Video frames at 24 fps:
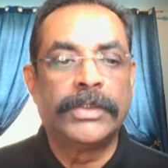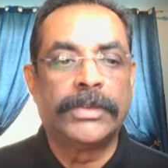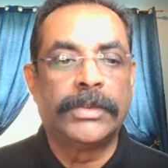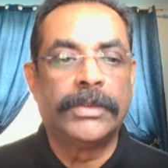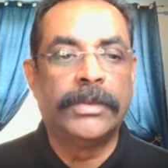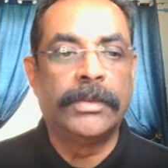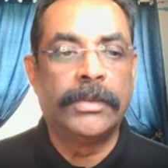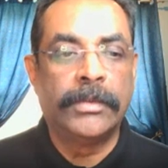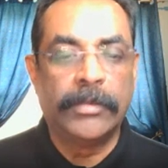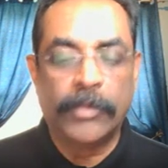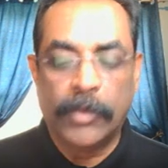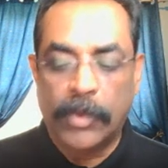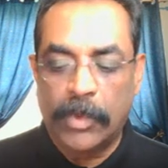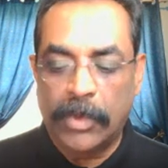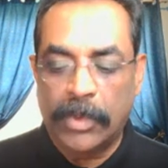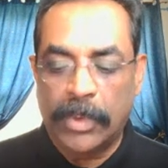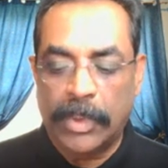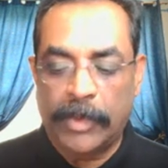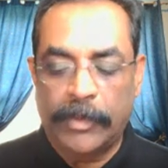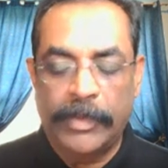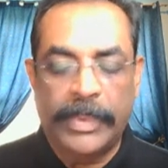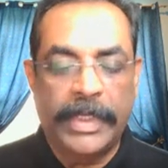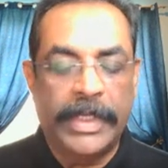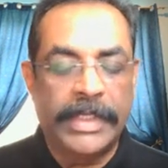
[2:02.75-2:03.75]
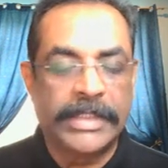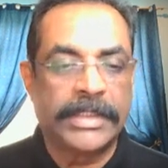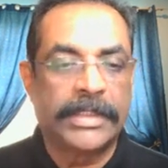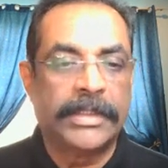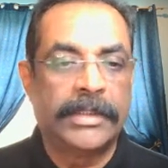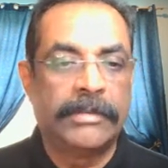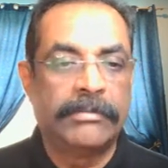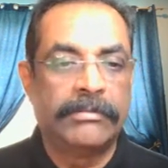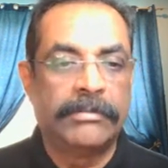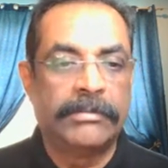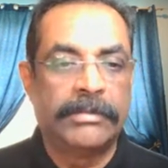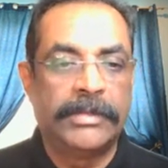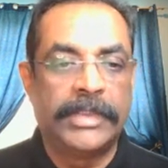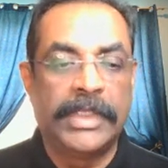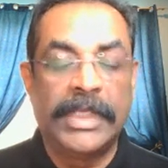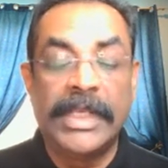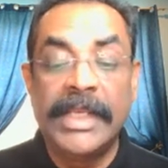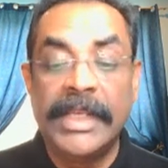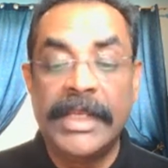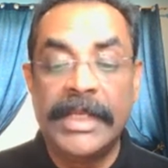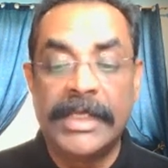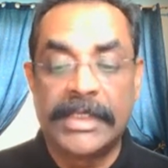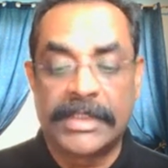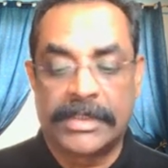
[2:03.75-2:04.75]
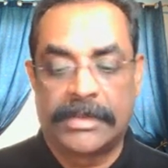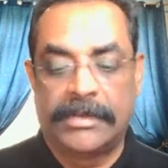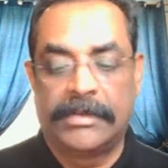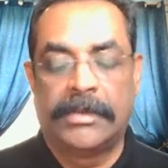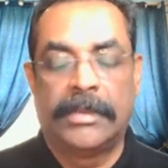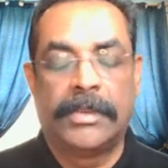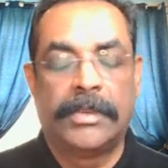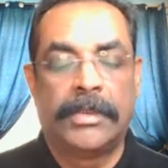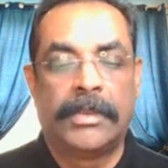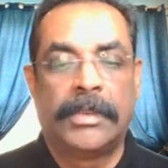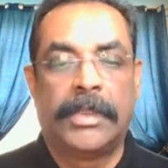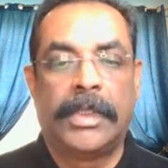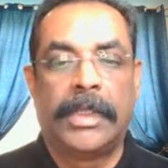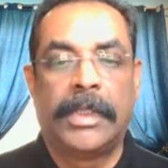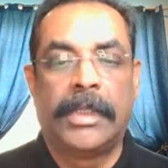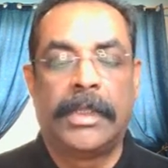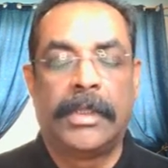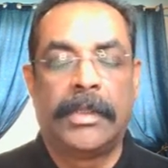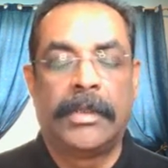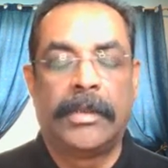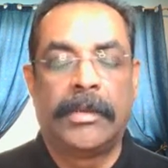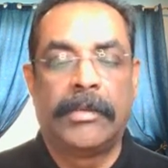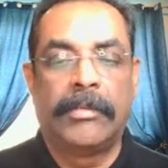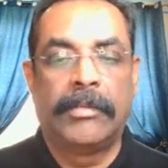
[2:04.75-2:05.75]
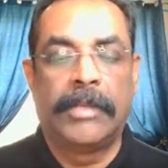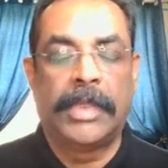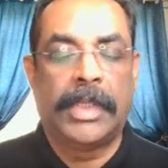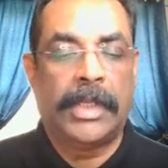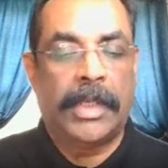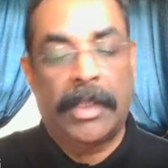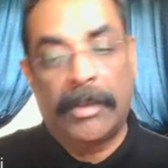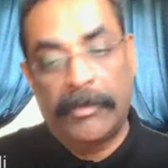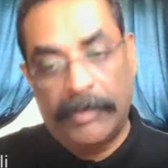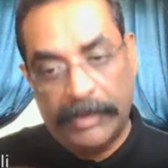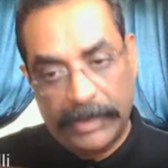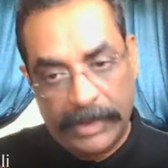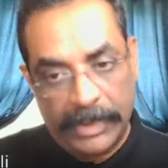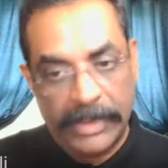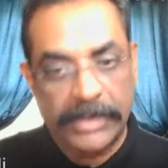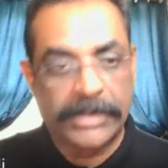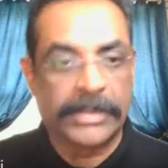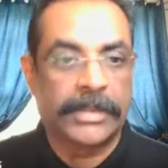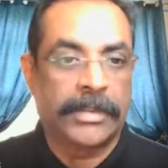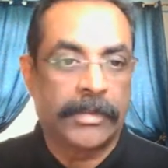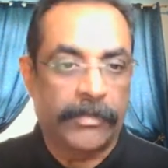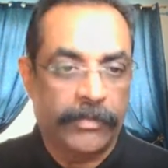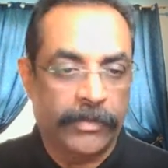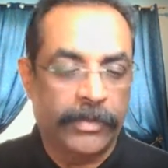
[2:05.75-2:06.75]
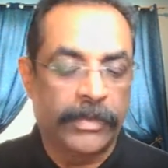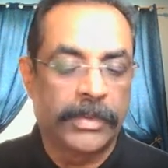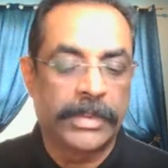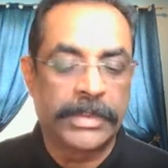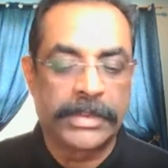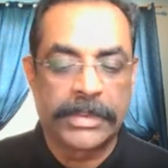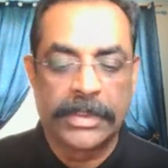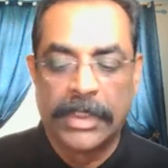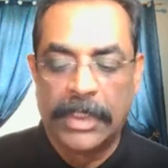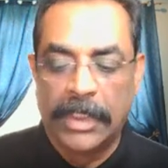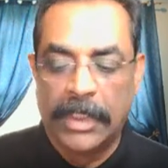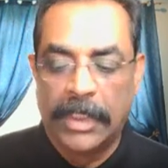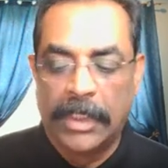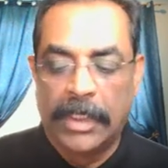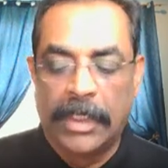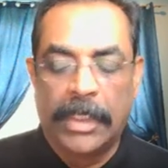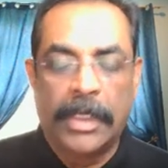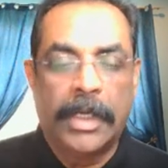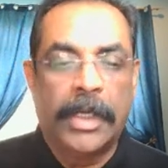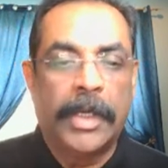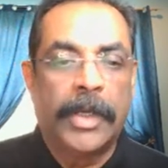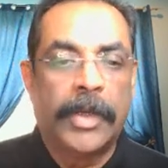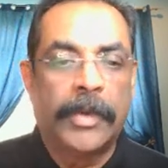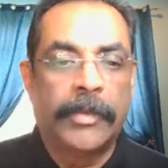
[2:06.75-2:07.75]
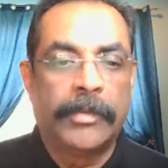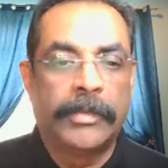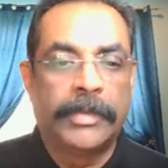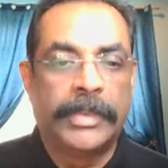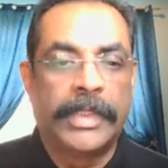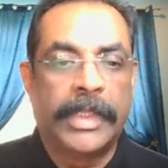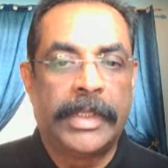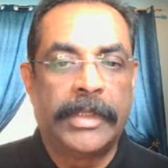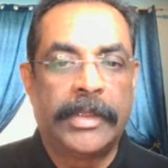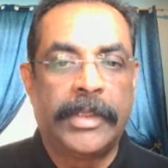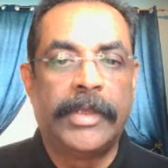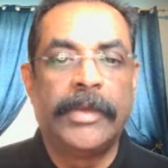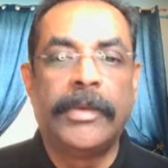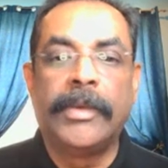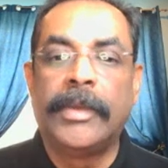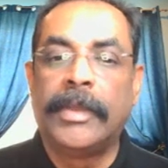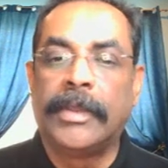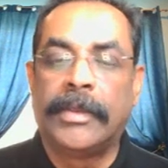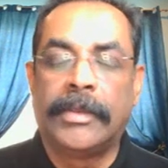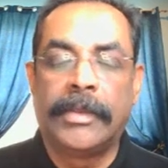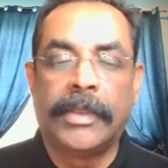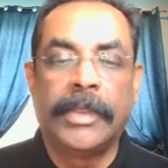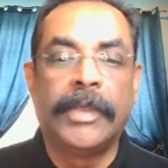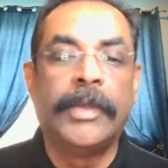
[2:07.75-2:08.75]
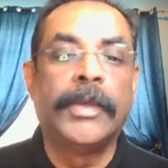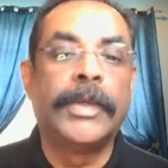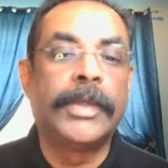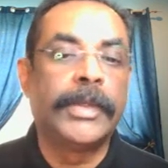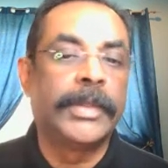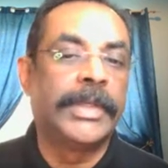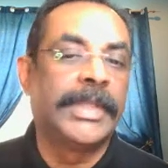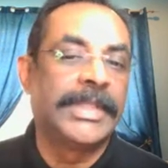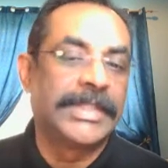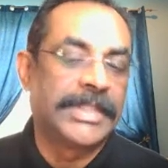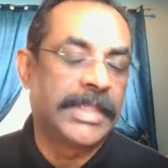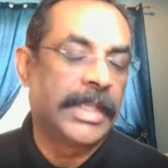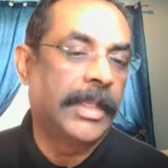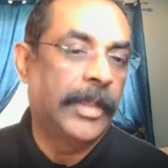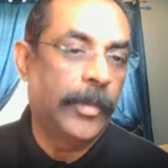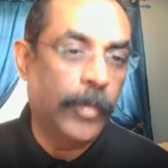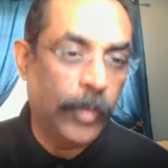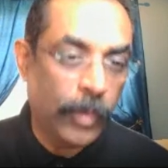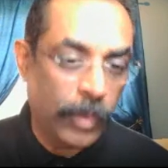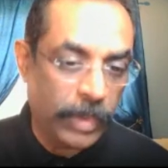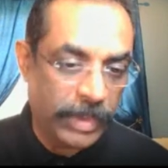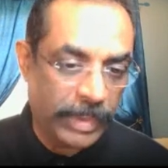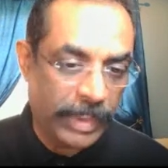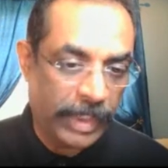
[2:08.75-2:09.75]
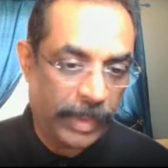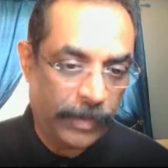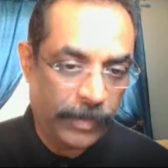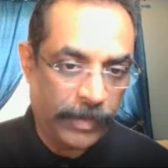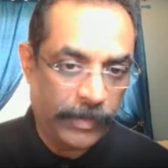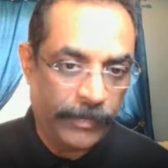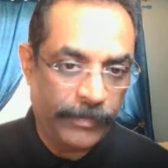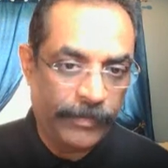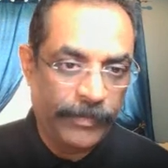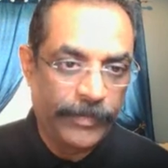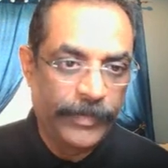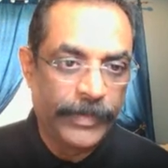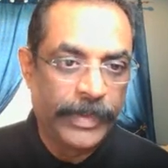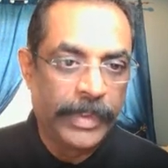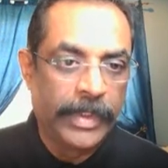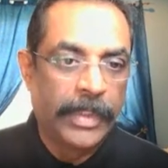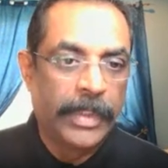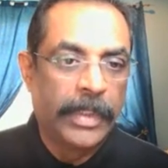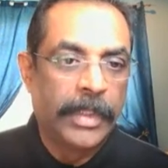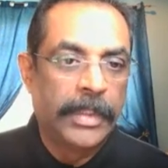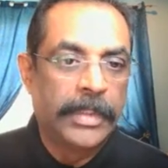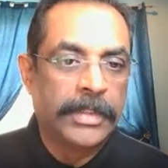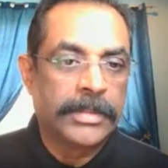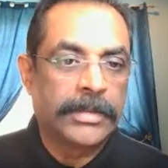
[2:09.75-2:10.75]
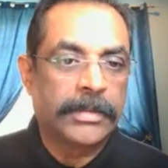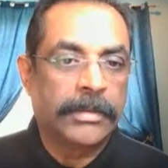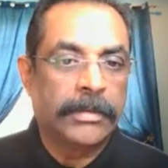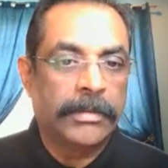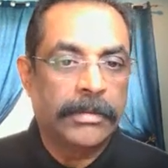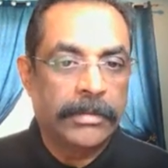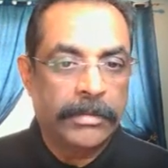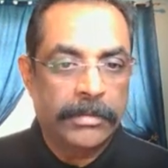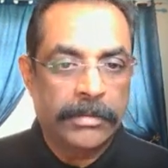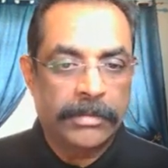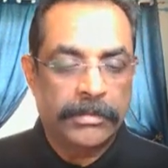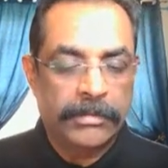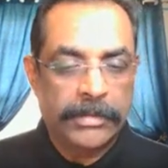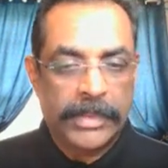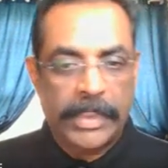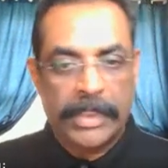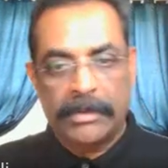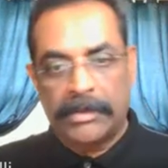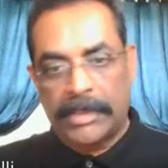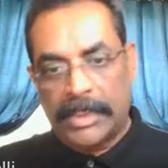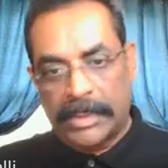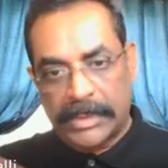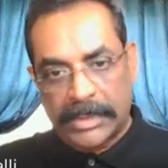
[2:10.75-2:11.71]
to do more updates and deletes along with insert, of course. Then you need to design a more table. So then there's